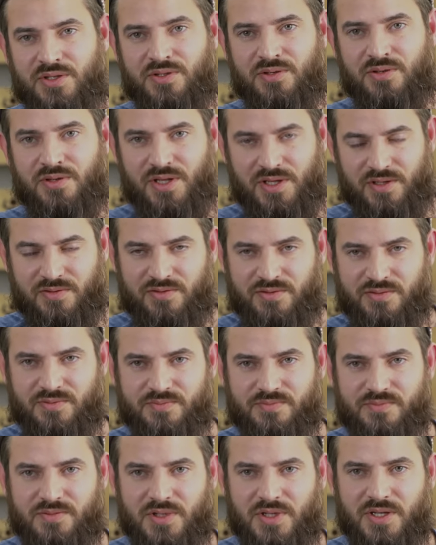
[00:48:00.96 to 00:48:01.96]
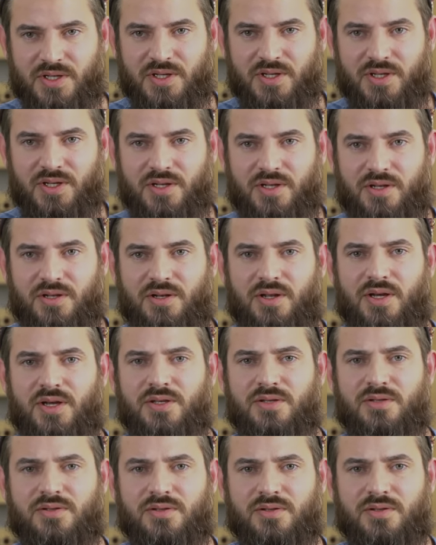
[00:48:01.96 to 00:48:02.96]
in your life.
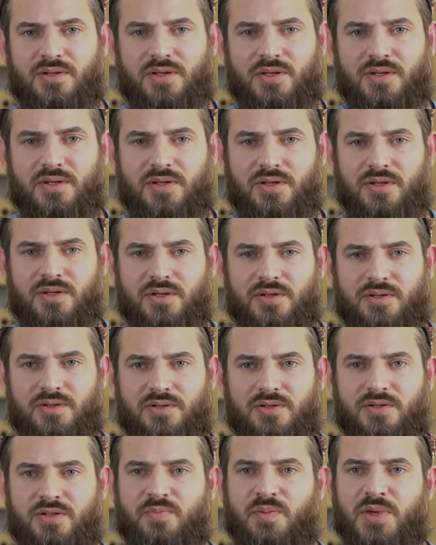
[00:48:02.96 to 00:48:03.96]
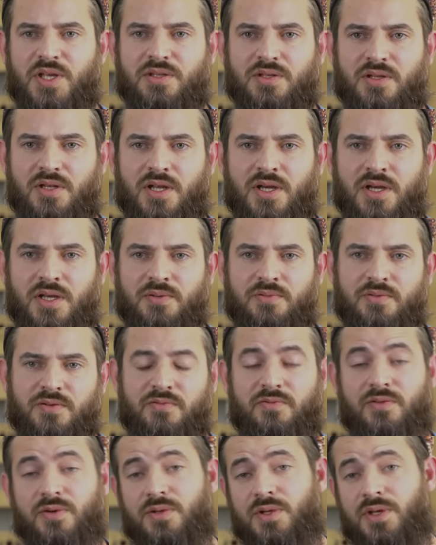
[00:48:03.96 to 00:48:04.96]
Like you spend a
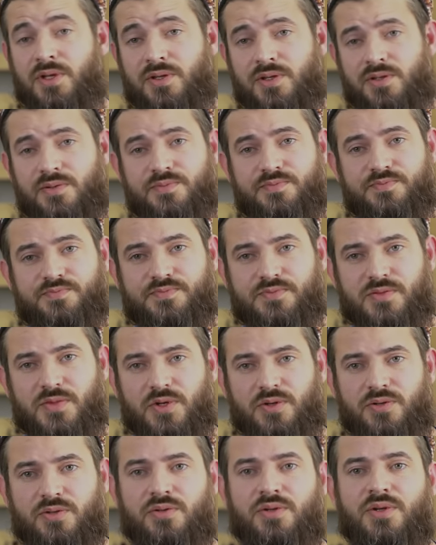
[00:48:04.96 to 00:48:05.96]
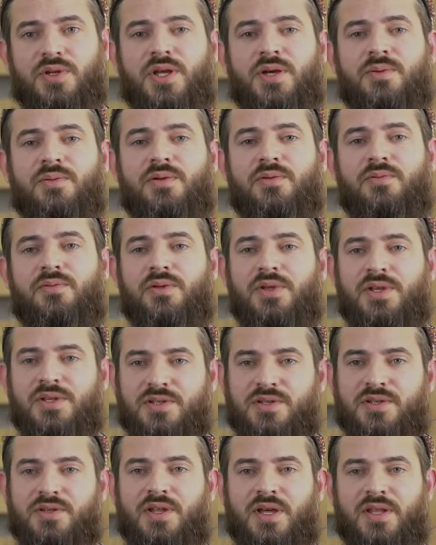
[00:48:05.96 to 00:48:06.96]
life for nothing, or you never
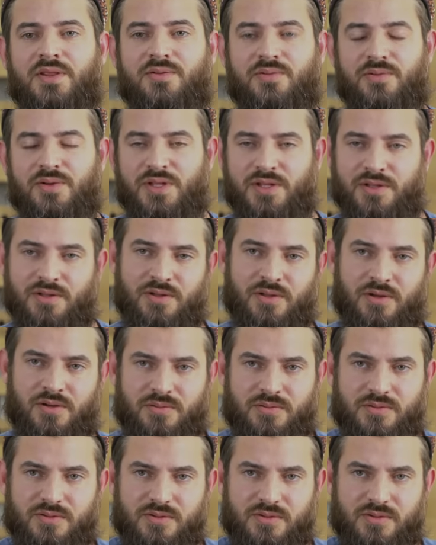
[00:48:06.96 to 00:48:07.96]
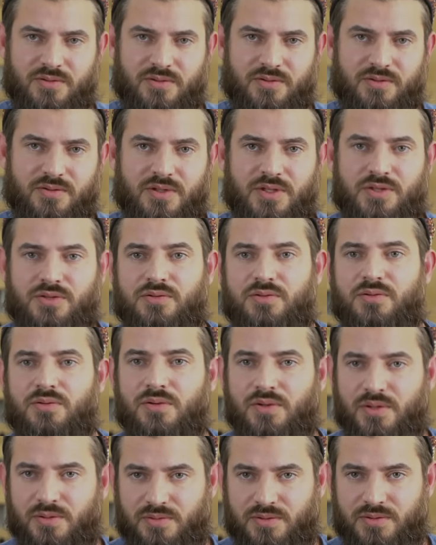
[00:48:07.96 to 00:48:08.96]
reach that real love or that
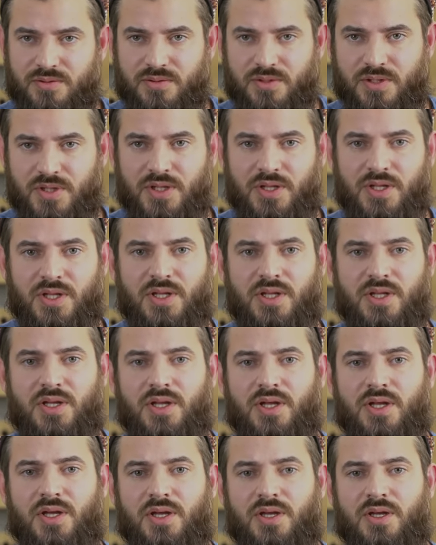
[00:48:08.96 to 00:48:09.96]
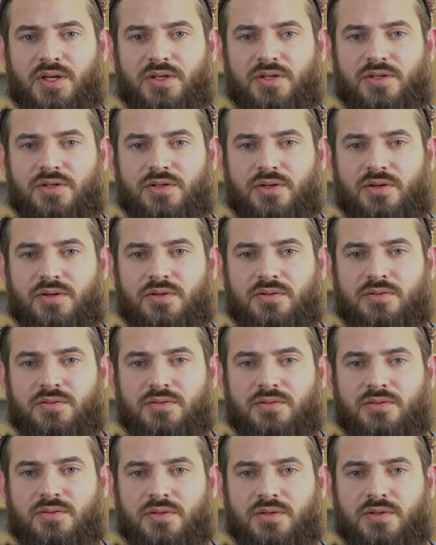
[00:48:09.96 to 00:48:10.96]
true love. So,
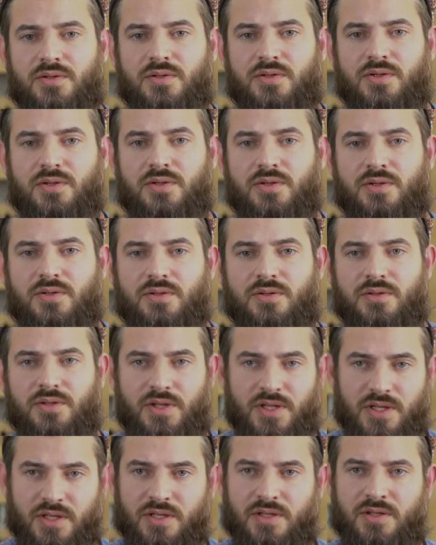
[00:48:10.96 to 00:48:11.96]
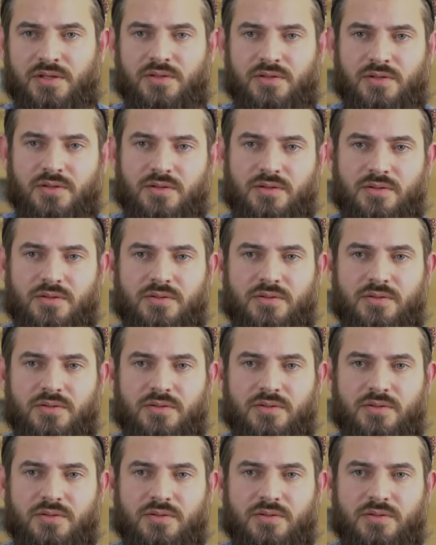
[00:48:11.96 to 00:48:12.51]
this